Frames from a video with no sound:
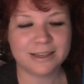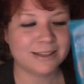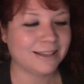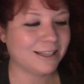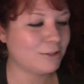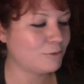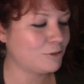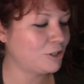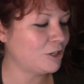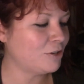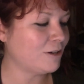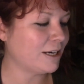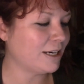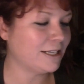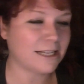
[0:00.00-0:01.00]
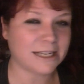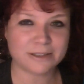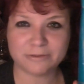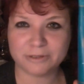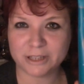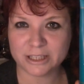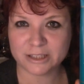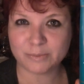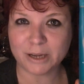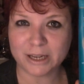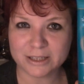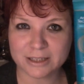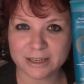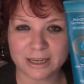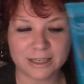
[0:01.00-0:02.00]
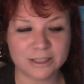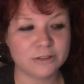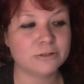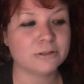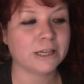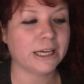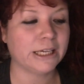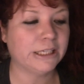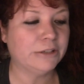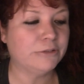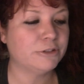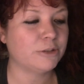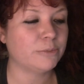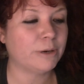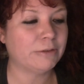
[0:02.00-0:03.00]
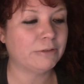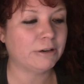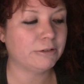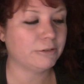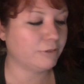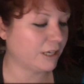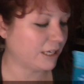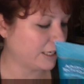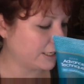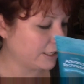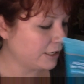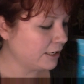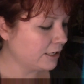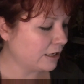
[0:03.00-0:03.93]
this was £2.99 for this mask, and I don't get a huge amount out of here.